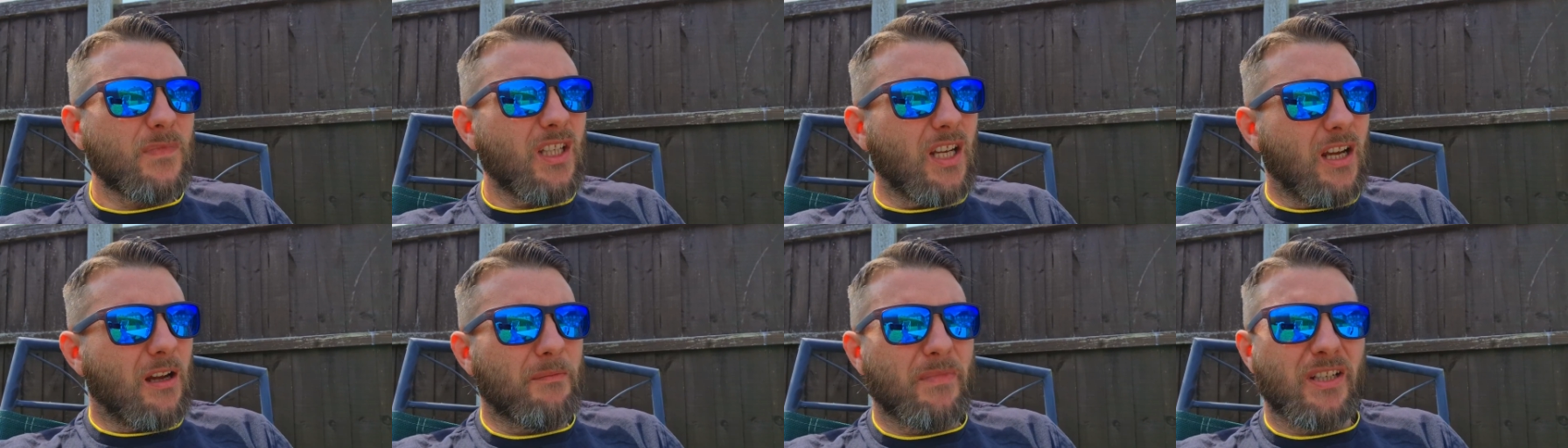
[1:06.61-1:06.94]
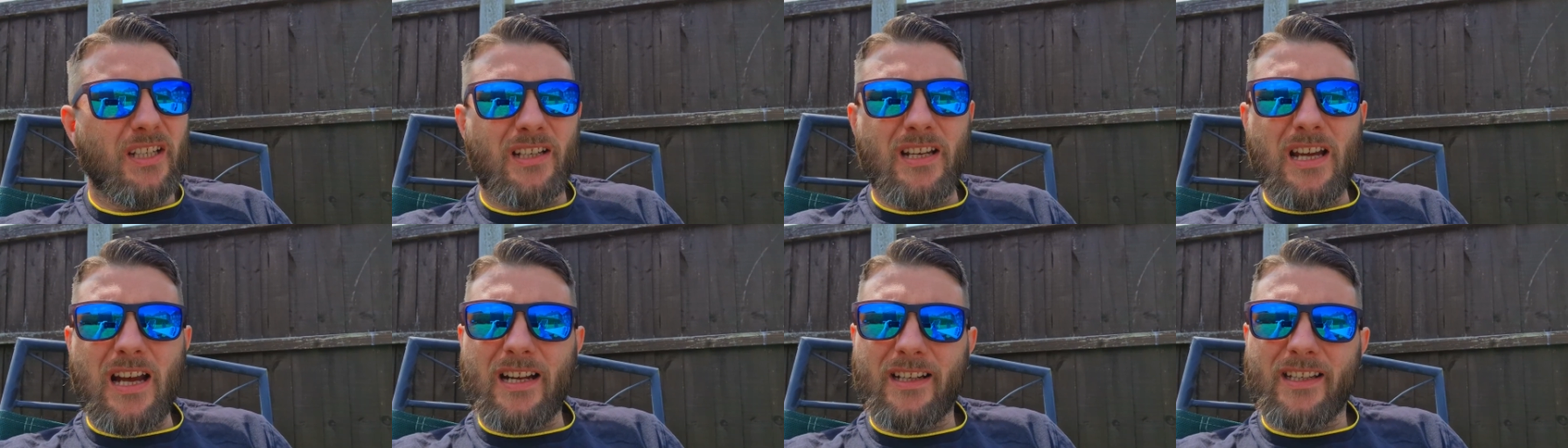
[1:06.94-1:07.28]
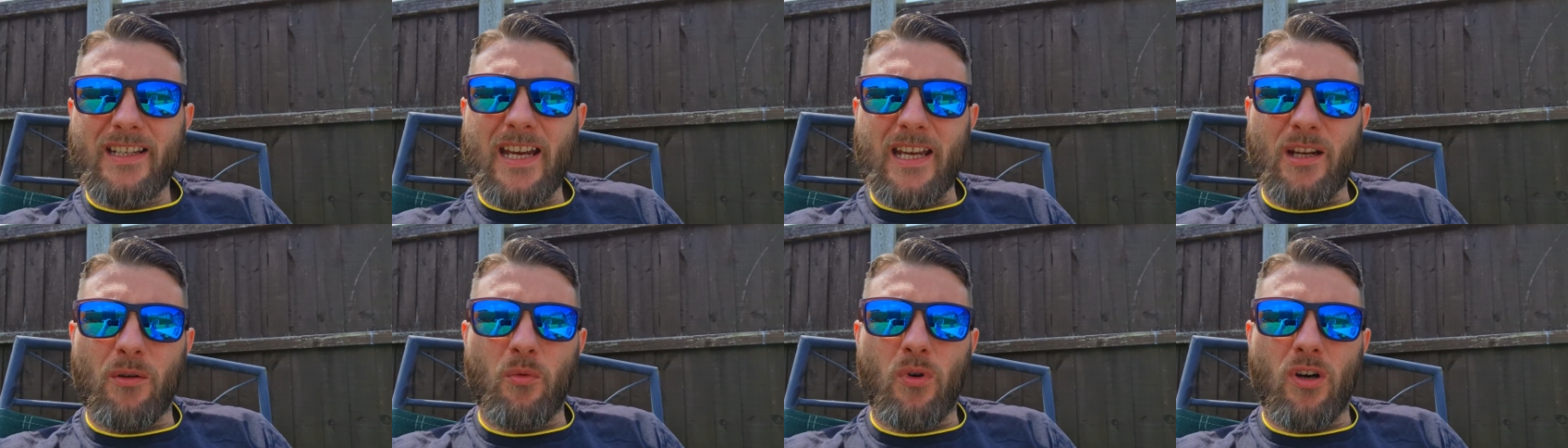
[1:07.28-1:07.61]
I mean, now
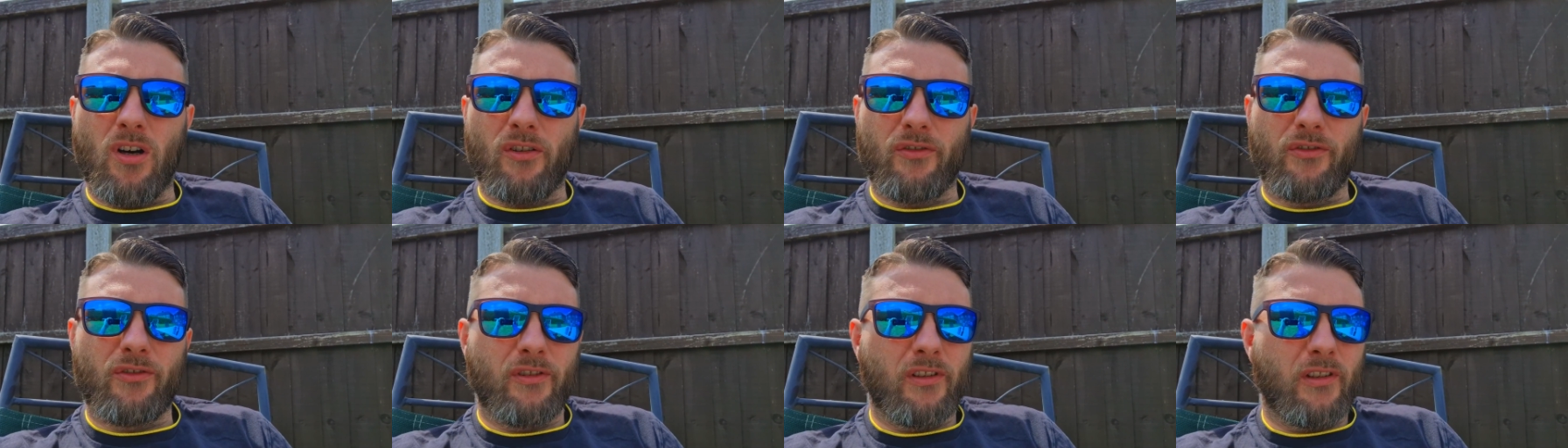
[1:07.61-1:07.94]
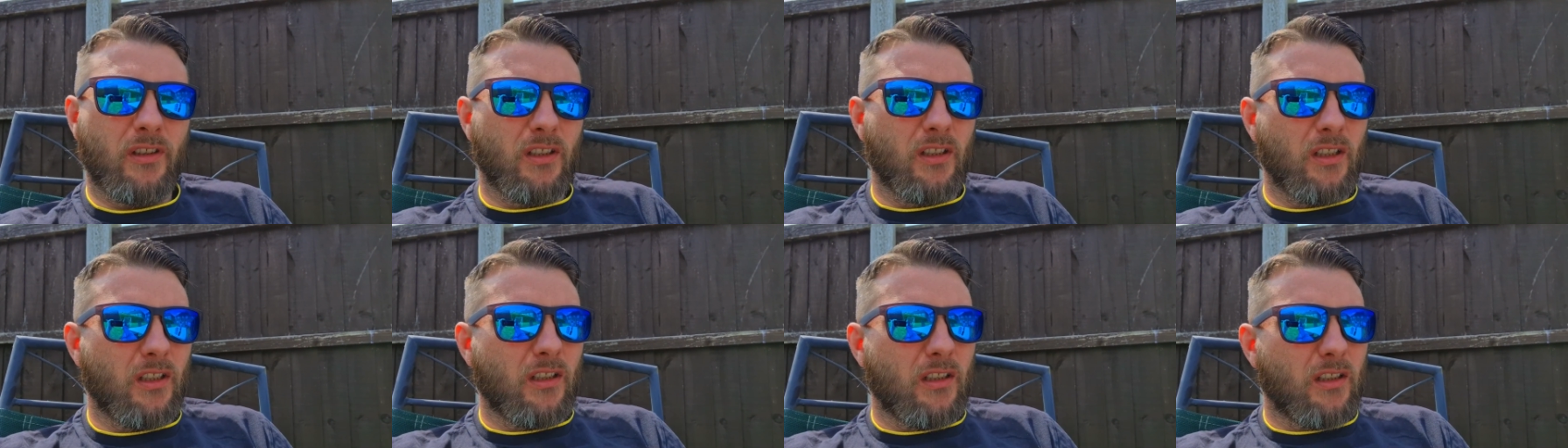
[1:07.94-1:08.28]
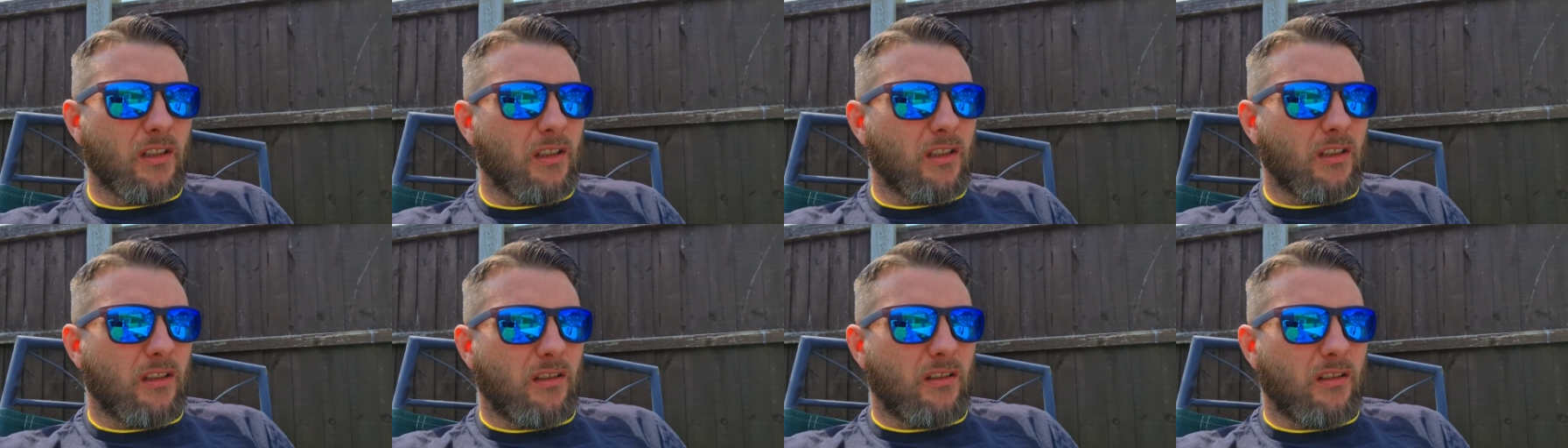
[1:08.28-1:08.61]
K1,
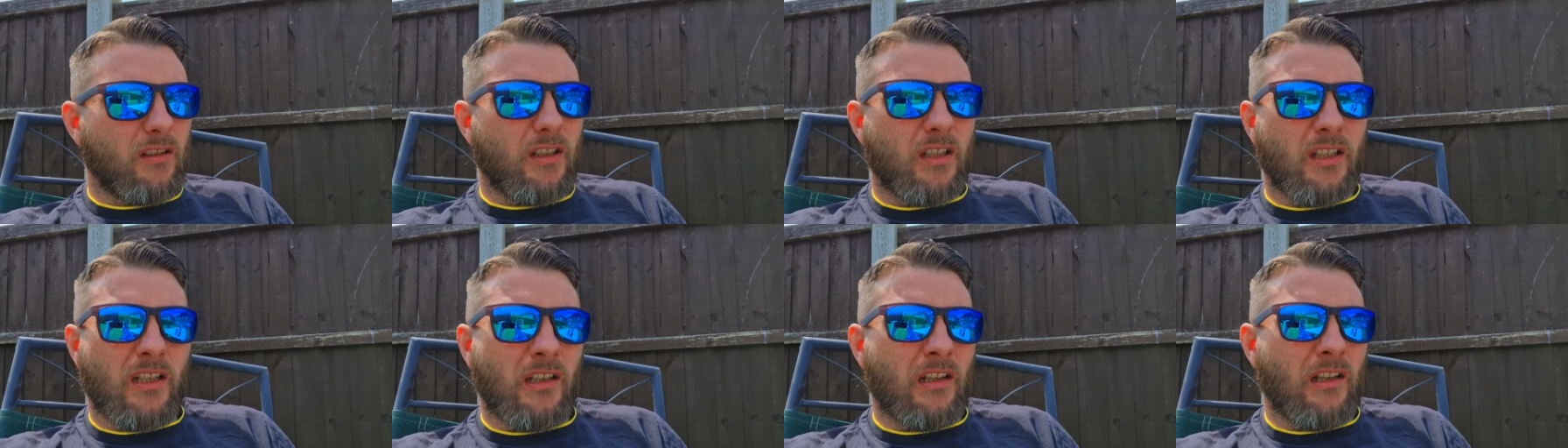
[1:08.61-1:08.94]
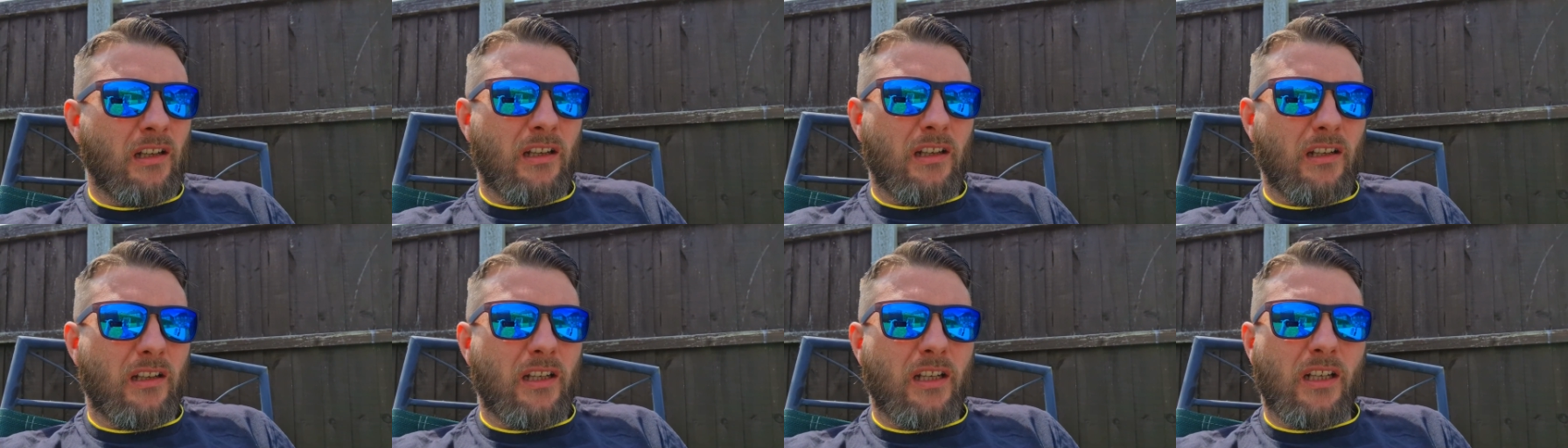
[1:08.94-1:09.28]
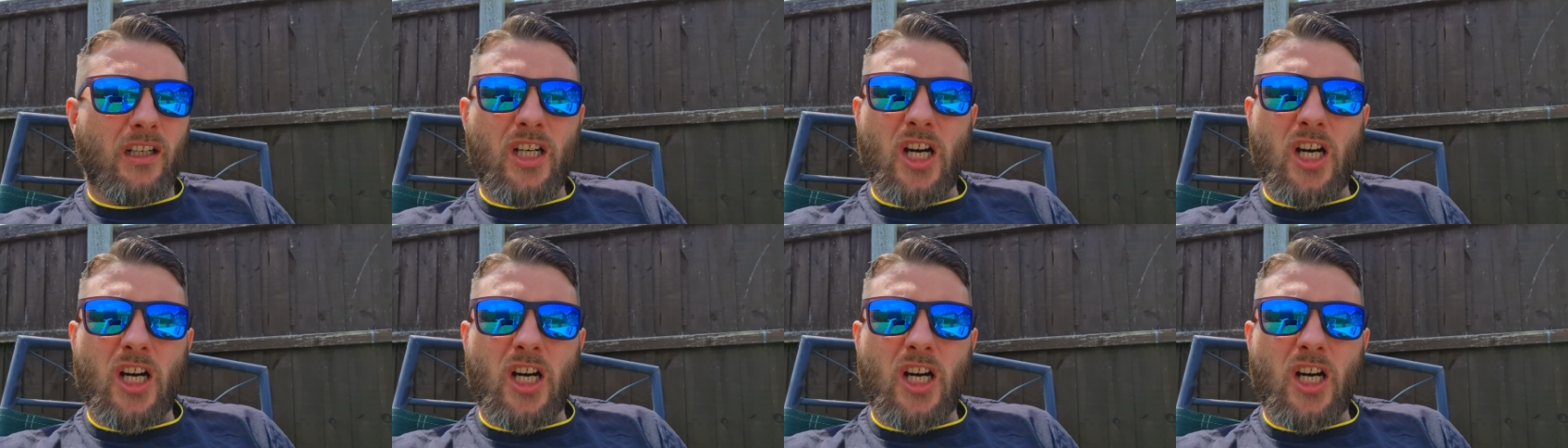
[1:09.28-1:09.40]
it